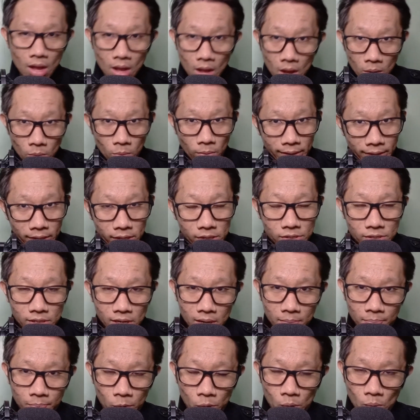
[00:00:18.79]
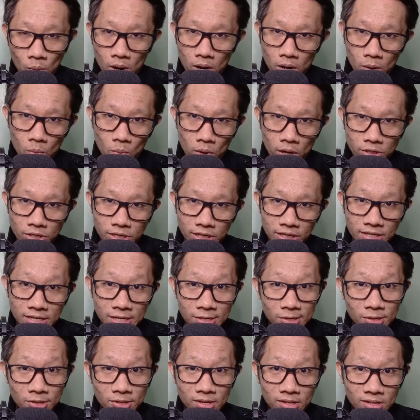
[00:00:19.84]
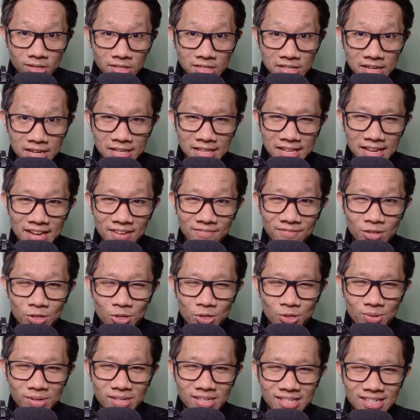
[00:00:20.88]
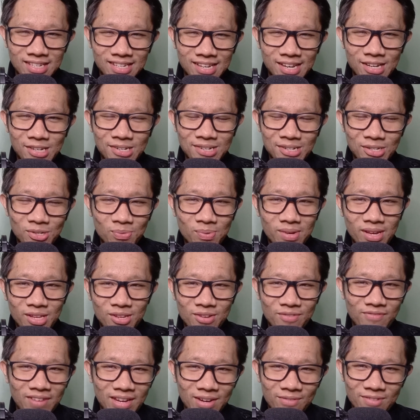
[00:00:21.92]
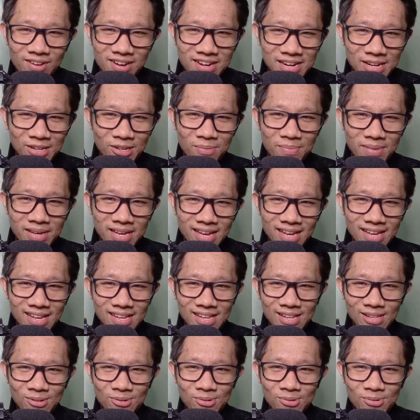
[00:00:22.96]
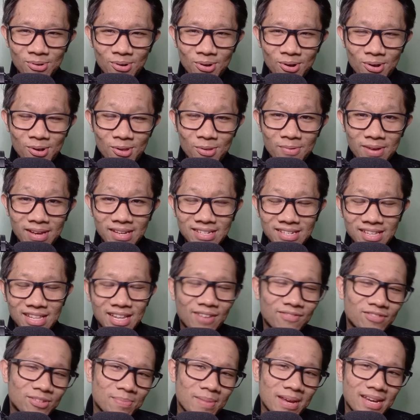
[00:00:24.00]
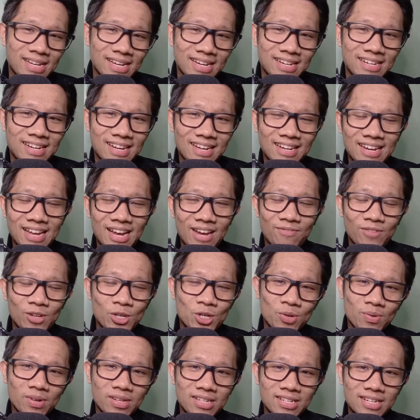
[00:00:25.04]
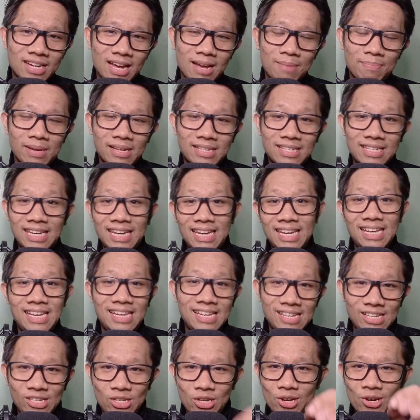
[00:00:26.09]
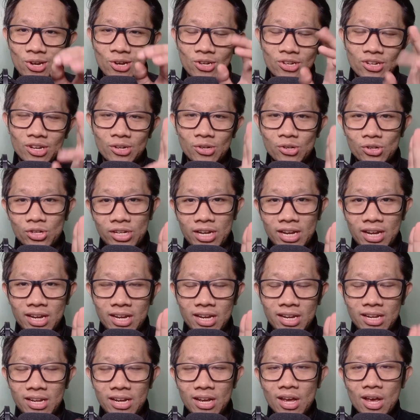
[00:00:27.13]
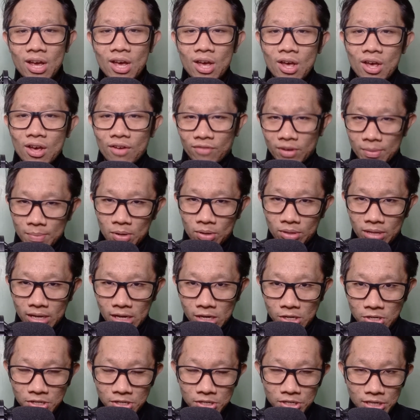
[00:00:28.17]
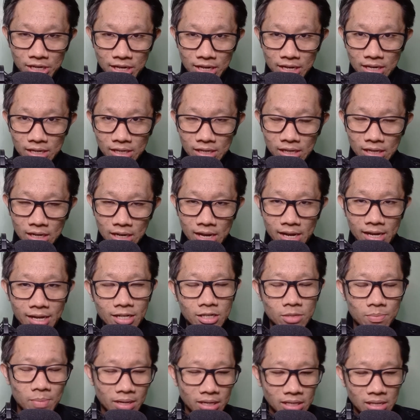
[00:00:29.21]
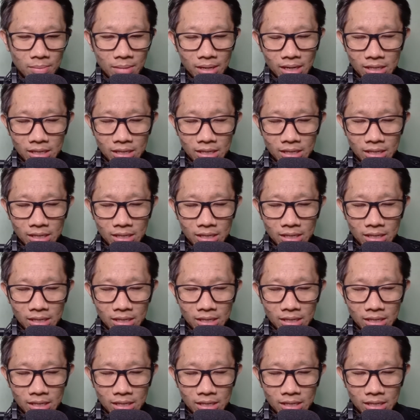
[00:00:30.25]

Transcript: What is up? You are watching Tito Talks non-life insurance discussions with your favorite Tito Miguel, who always loves making non-life insurance topics easier to understand for both agents and clients. Magandang